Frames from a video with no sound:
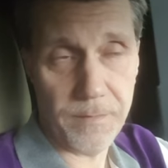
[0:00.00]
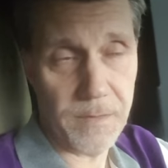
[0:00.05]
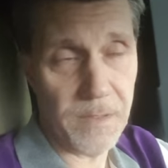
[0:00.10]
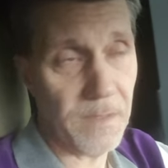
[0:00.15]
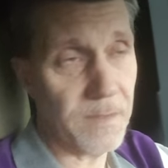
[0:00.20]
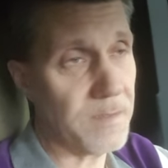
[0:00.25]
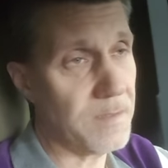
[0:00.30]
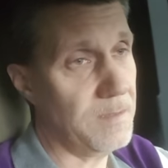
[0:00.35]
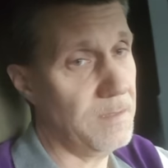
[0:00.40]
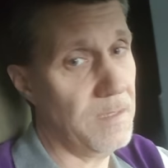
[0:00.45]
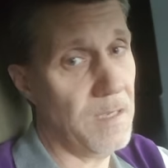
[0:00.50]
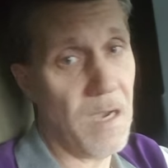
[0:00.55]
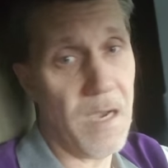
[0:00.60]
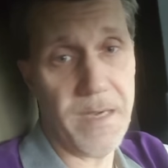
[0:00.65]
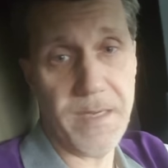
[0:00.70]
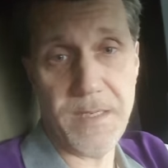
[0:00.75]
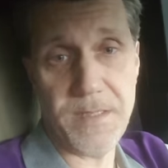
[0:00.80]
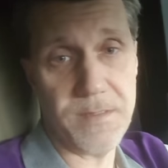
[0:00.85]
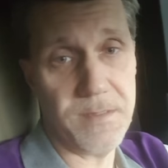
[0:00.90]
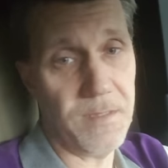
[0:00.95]
It's
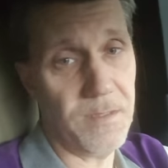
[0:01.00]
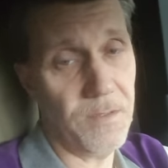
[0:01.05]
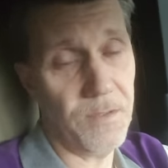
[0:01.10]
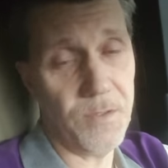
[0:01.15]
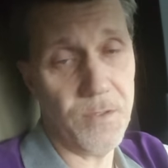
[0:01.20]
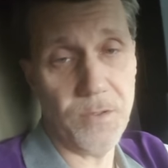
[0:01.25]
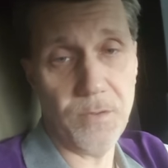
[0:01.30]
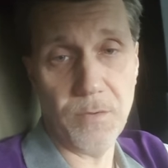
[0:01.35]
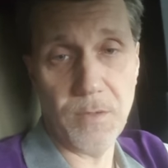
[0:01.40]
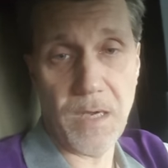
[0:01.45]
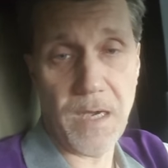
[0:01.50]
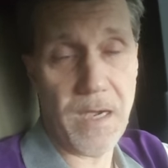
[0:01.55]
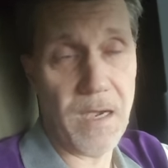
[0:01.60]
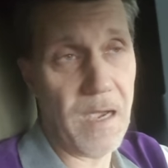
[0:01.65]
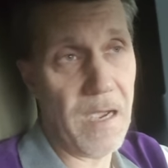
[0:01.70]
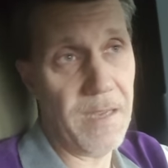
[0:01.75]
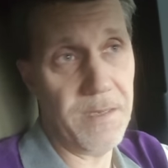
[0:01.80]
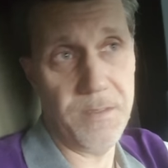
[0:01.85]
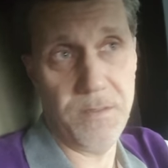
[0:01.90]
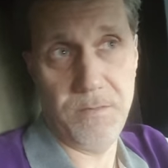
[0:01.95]
not easy to do. I,
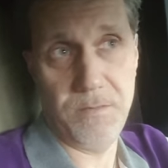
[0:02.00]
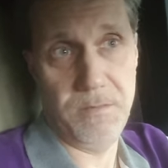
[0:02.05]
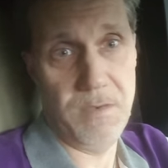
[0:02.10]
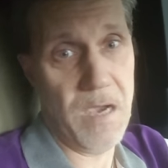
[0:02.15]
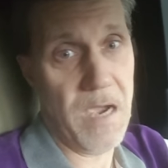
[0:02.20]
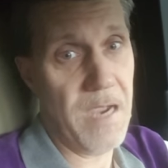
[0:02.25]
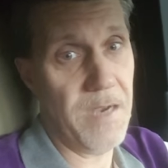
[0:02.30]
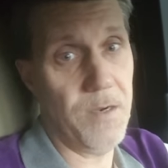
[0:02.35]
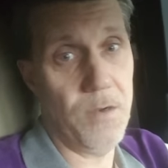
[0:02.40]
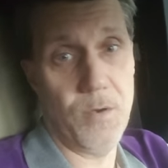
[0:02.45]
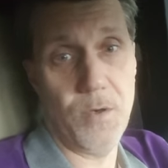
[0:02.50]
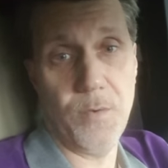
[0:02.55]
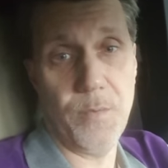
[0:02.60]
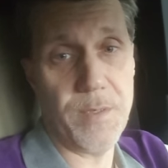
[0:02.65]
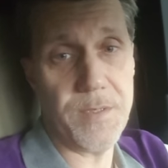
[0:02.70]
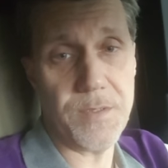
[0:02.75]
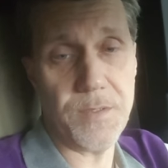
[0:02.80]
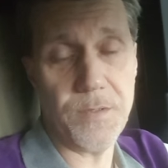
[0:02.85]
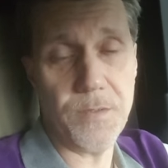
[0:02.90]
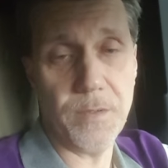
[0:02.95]
I, I don't
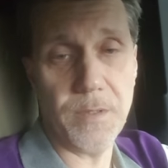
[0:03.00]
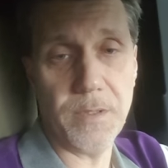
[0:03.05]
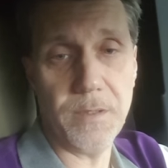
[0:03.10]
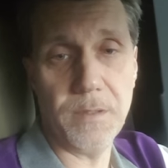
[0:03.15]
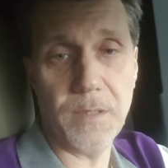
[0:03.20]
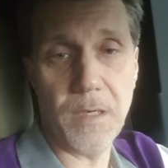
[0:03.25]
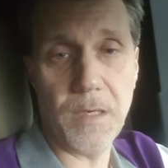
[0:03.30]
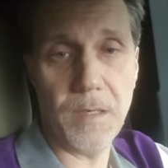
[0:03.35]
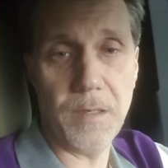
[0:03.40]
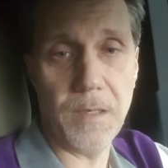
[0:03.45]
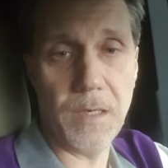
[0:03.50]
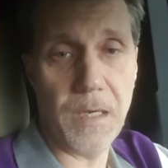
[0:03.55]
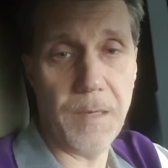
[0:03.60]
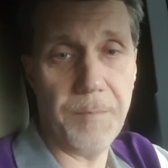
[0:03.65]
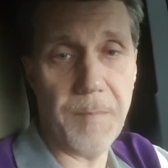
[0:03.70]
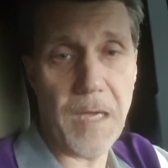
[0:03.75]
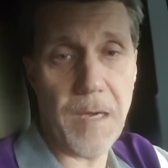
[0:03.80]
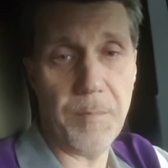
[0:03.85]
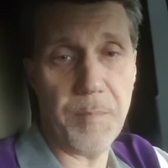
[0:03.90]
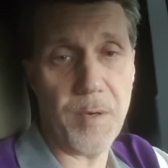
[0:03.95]
always do it. Uh,
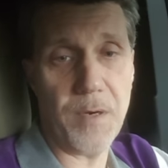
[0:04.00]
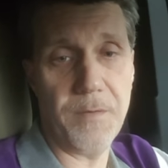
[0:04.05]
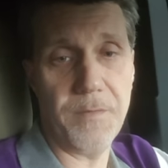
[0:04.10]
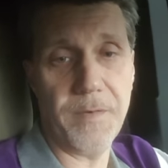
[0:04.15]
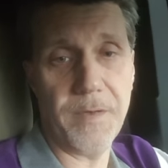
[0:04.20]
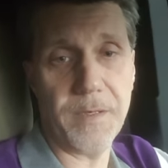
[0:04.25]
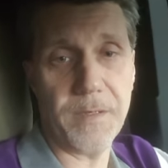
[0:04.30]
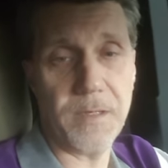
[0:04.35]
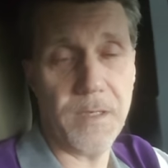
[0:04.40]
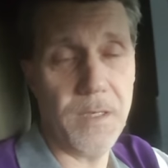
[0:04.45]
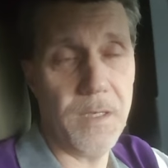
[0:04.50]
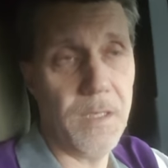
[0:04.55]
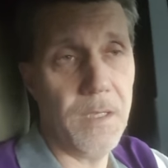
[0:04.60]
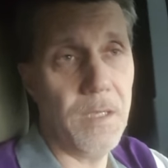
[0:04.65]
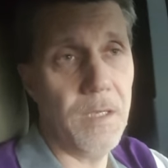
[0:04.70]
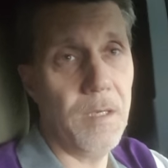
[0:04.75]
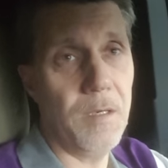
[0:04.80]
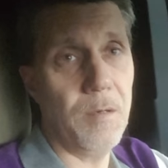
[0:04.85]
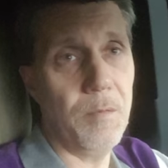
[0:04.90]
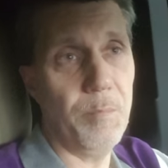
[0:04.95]
I'm not perfect,
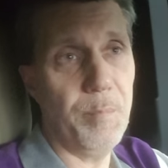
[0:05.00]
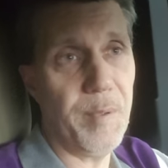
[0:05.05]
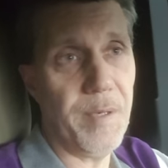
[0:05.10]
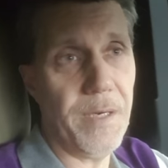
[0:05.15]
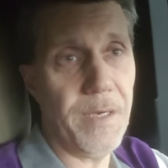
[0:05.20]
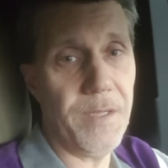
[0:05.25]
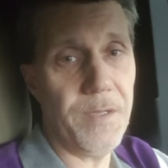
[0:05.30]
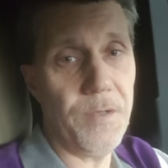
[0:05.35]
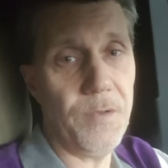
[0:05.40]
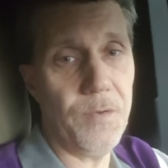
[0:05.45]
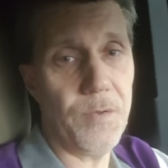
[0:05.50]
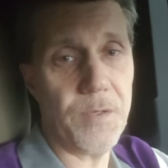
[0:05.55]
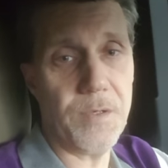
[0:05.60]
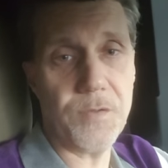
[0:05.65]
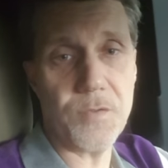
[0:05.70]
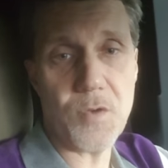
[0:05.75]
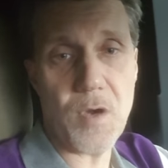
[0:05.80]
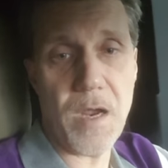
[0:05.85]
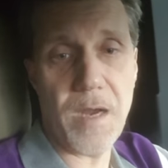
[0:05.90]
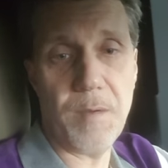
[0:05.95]
but you
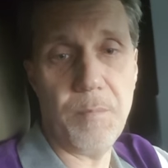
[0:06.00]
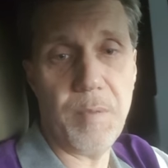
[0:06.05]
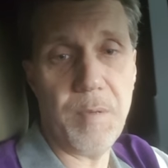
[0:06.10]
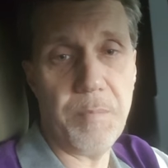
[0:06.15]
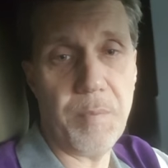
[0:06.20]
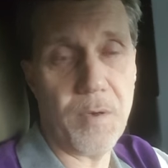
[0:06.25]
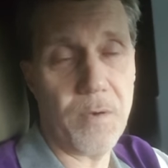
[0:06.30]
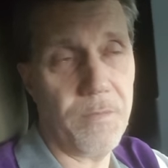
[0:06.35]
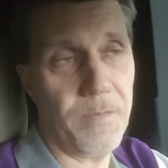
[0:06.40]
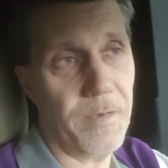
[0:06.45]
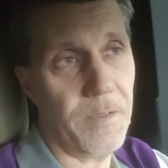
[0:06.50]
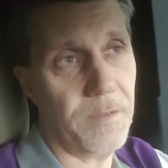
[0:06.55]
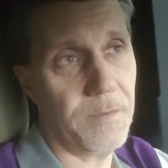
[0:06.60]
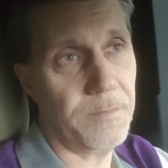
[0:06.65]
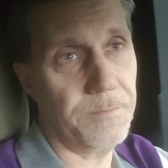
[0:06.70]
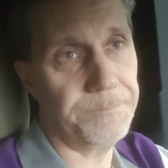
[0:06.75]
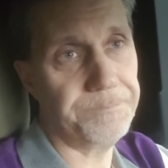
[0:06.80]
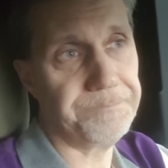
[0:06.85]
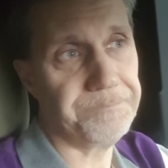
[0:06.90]
can try to be perfect.